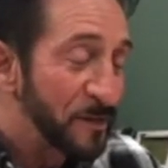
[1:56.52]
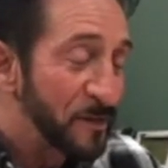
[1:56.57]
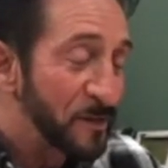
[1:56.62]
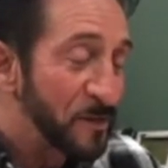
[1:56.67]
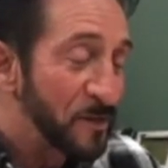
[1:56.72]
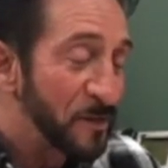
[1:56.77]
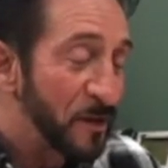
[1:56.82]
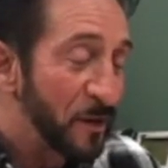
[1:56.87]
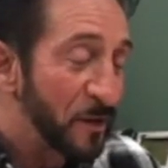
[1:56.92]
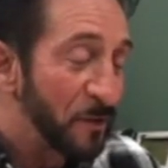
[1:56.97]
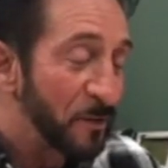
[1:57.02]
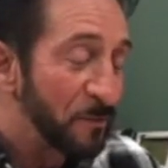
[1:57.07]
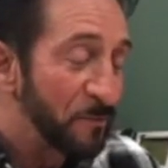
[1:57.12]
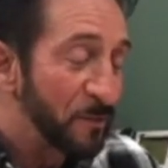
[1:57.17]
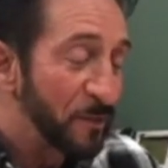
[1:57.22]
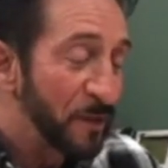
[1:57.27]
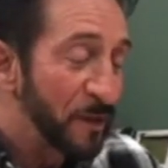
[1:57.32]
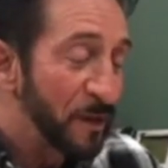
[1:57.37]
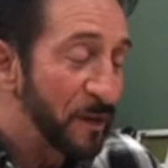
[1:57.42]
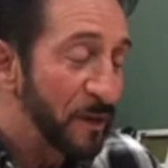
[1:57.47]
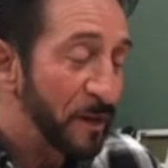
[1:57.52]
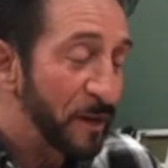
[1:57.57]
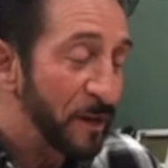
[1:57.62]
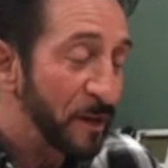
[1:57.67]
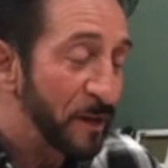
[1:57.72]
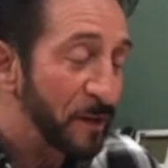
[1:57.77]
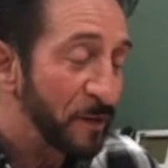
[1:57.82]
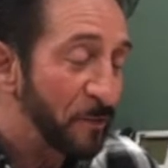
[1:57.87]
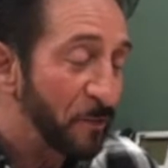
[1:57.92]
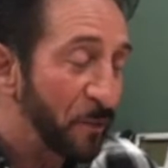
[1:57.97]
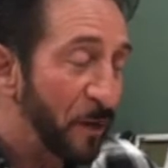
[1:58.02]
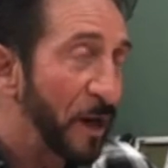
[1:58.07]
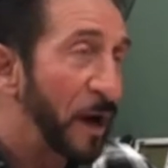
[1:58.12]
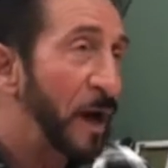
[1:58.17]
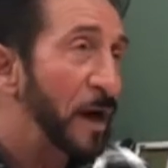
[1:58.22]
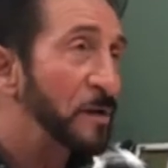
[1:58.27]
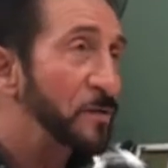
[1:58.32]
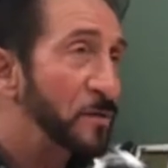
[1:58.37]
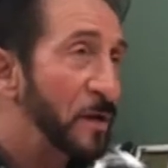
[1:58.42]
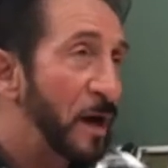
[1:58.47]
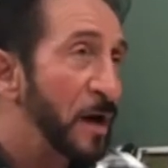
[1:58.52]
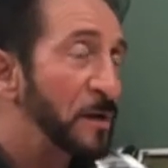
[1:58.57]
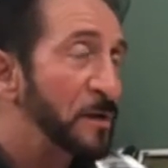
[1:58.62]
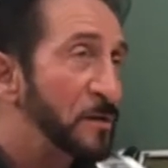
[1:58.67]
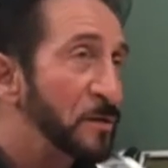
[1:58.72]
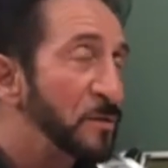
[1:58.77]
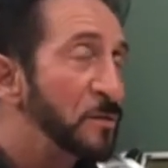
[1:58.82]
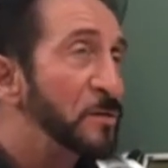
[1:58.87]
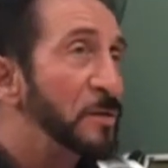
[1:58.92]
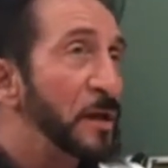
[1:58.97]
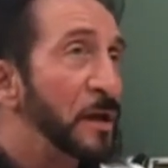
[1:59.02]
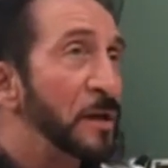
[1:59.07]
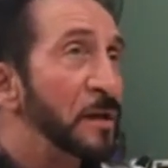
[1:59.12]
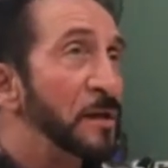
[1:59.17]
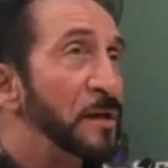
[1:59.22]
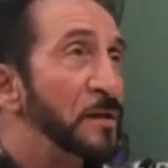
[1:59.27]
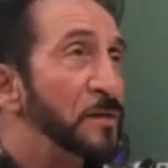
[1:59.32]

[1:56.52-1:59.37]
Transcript: So what I tried to do then